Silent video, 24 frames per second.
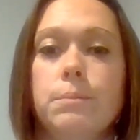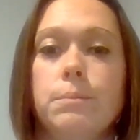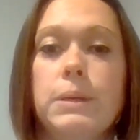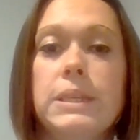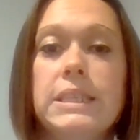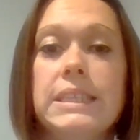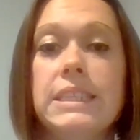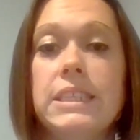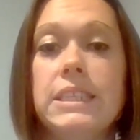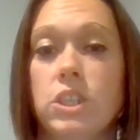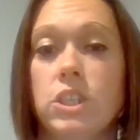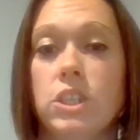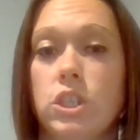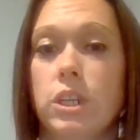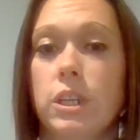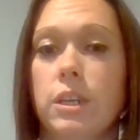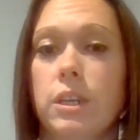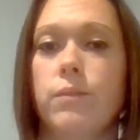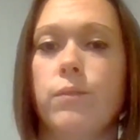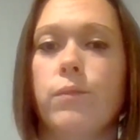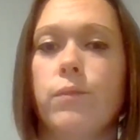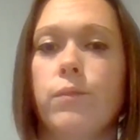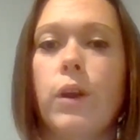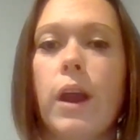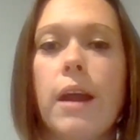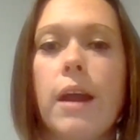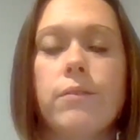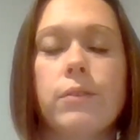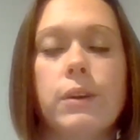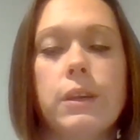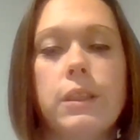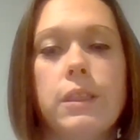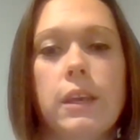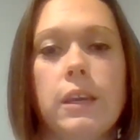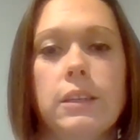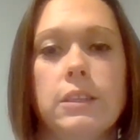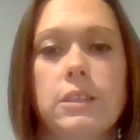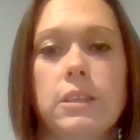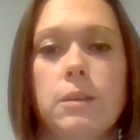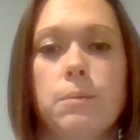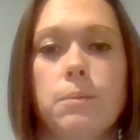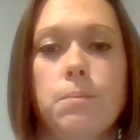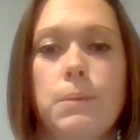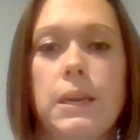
position for everything to